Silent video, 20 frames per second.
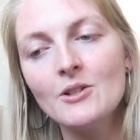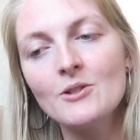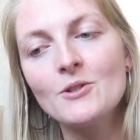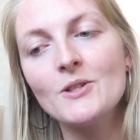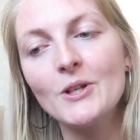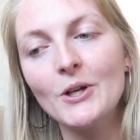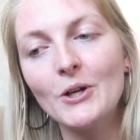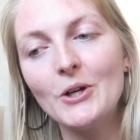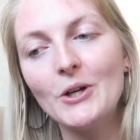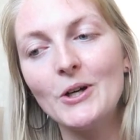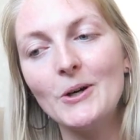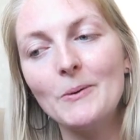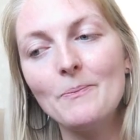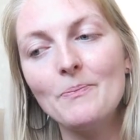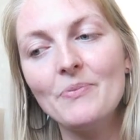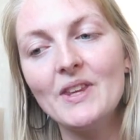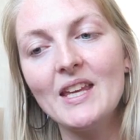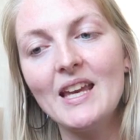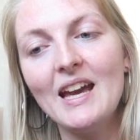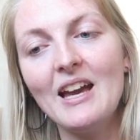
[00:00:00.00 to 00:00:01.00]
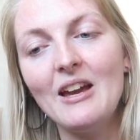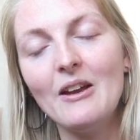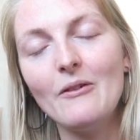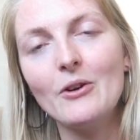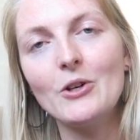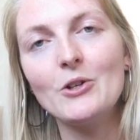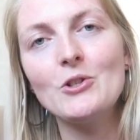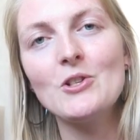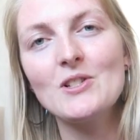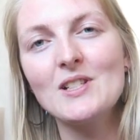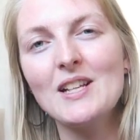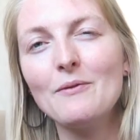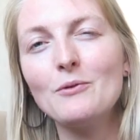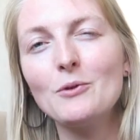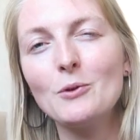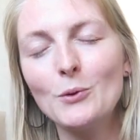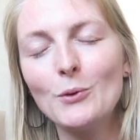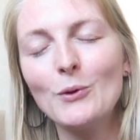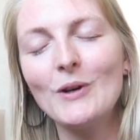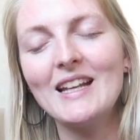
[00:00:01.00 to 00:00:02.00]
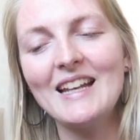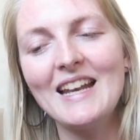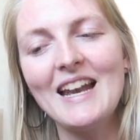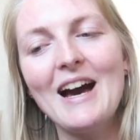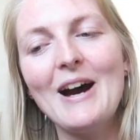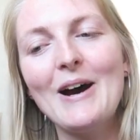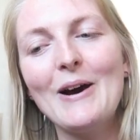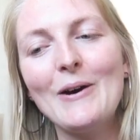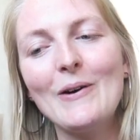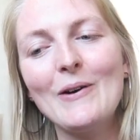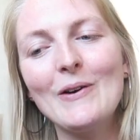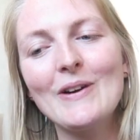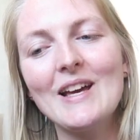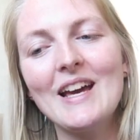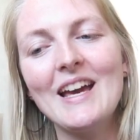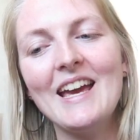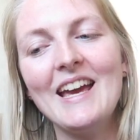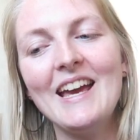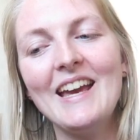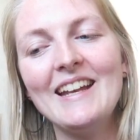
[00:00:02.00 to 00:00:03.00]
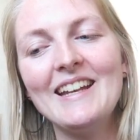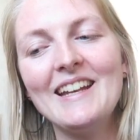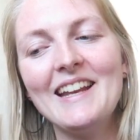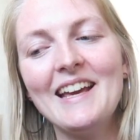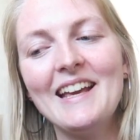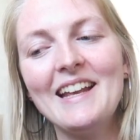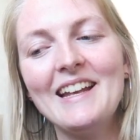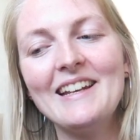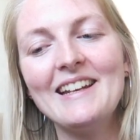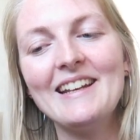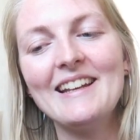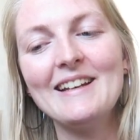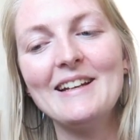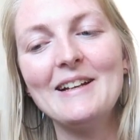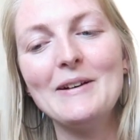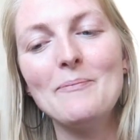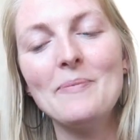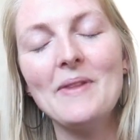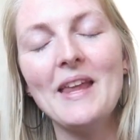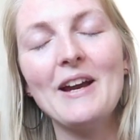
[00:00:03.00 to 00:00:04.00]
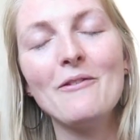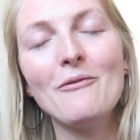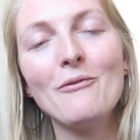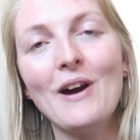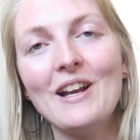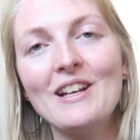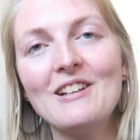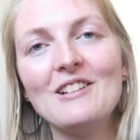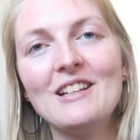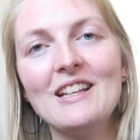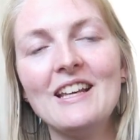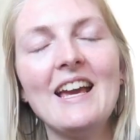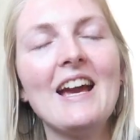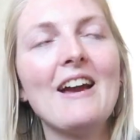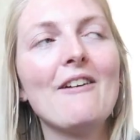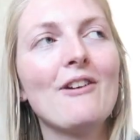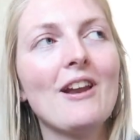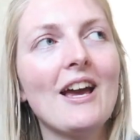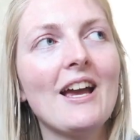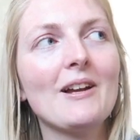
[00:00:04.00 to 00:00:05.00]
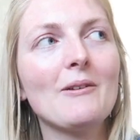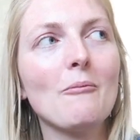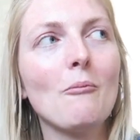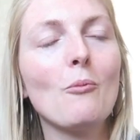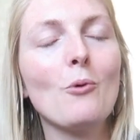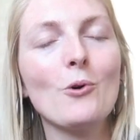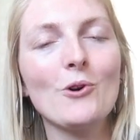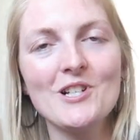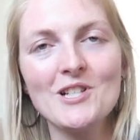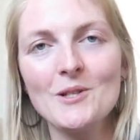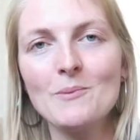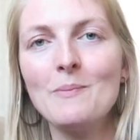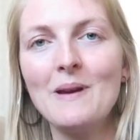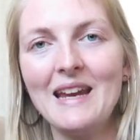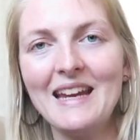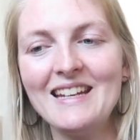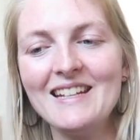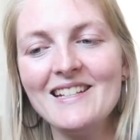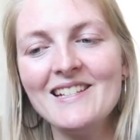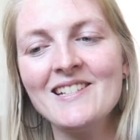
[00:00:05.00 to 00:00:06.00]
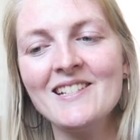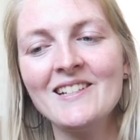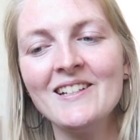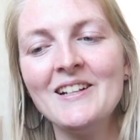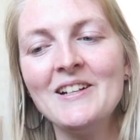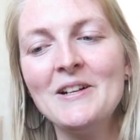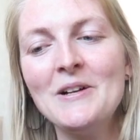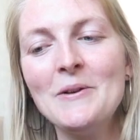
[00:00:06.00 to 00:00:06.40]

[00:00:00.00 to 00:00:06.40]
So yeah, we'll just have to do it now, and then I finally have like more space.